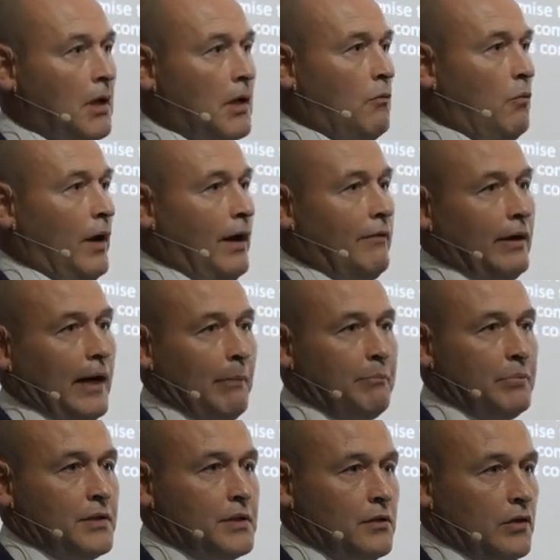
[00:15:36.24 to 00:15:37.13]
whatever
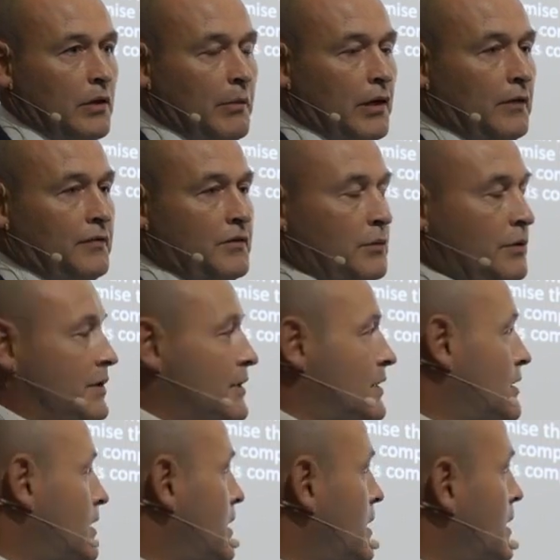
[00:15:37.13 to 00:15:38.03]
happened to them
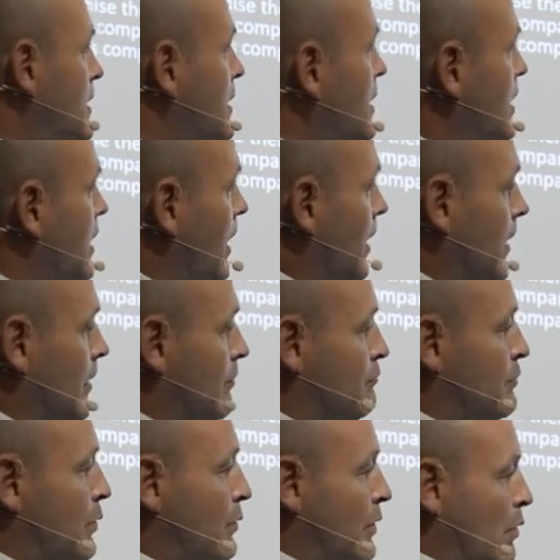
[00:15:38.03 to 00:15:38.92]
afterwards.
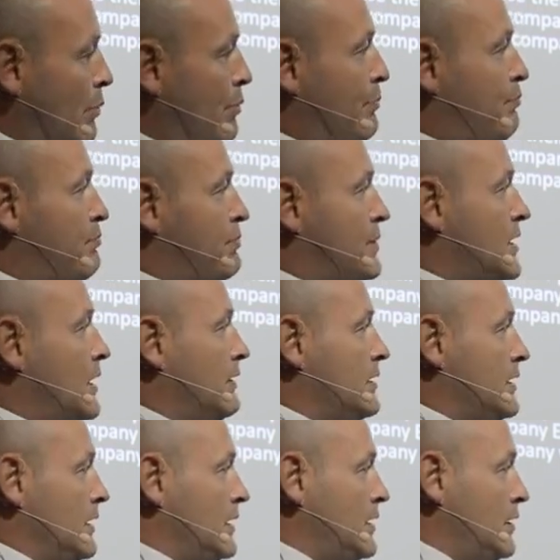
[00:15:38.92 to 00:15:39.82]
But we were
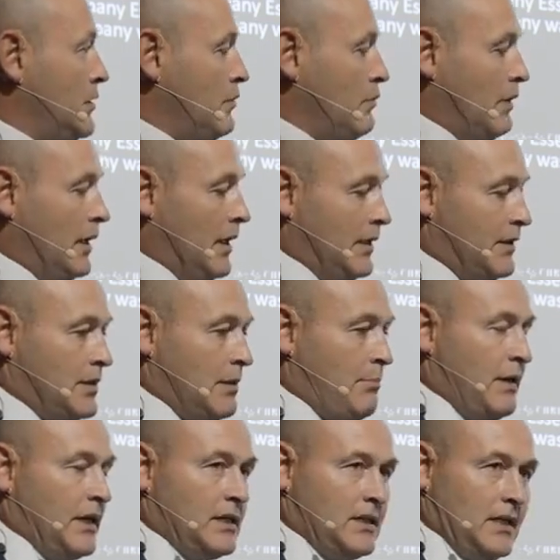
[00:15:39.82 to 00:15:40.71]
starting to
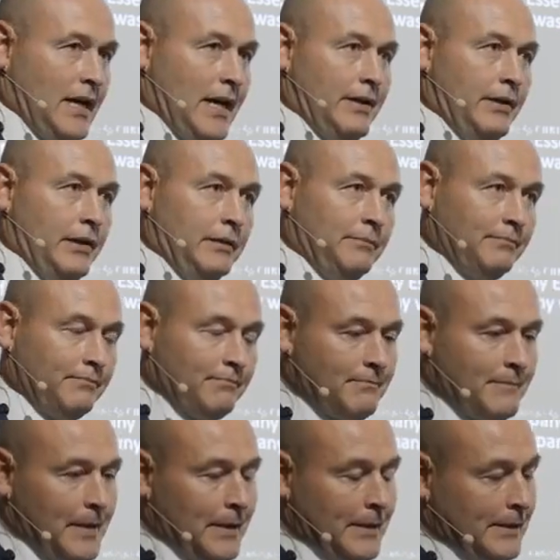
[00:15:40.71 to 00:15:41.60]
piece together
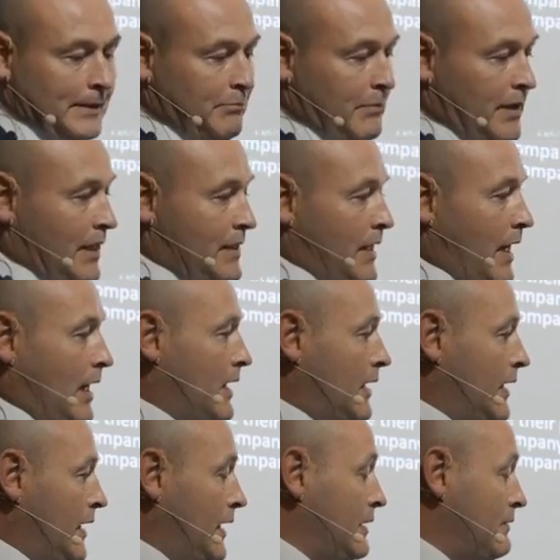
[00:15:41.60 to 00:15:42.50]

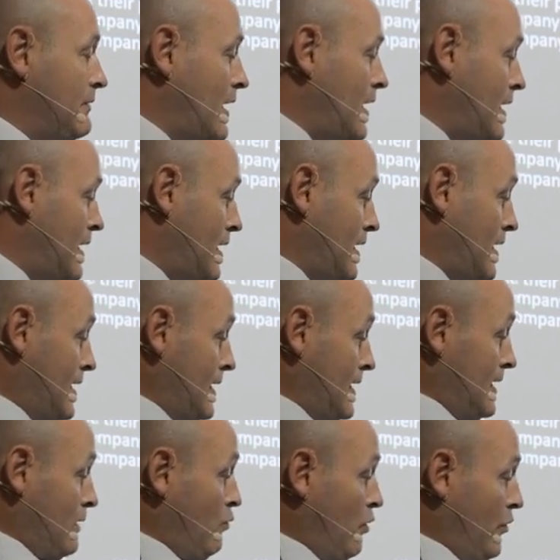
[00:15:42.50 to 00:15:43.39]
exactly
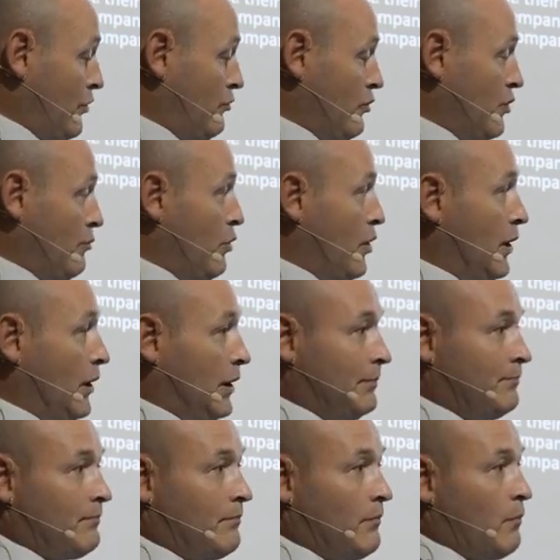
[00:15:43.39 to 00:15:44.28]
what the group were,
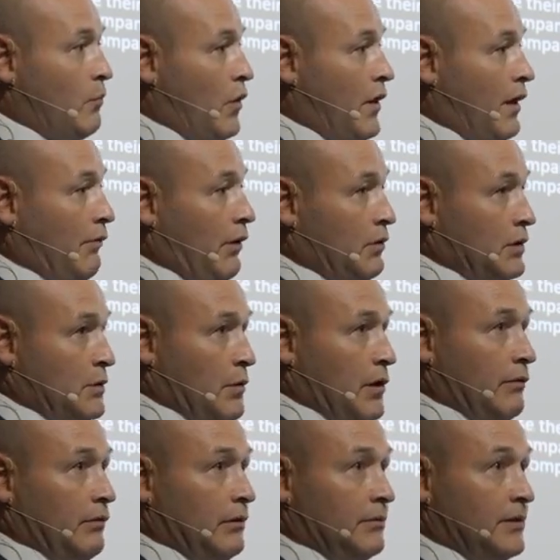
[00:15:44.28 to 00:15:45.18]
what their roles
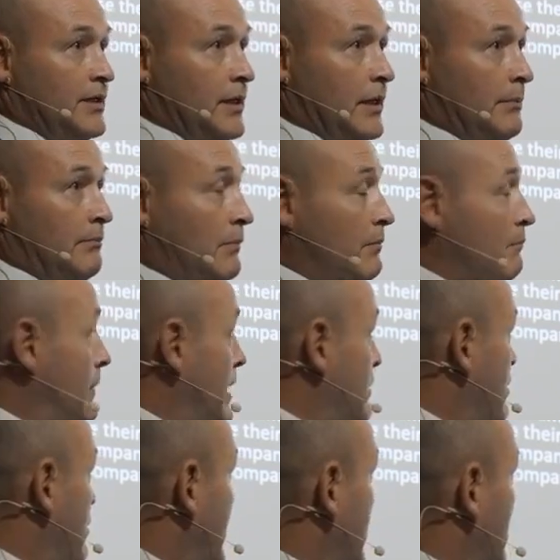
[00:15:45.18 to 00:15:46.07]
were, and
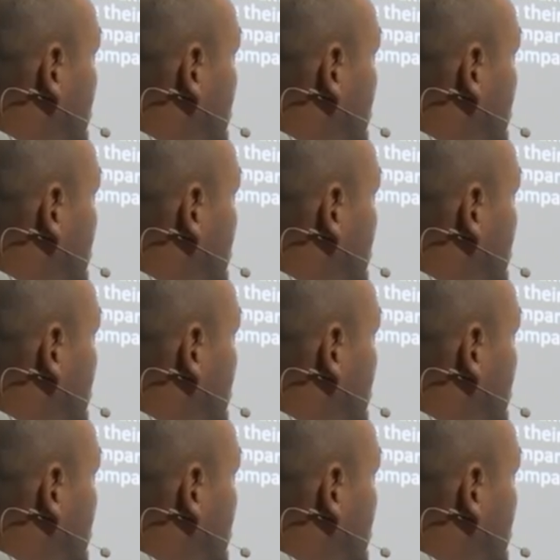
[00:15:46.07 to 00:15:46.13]
maybe where the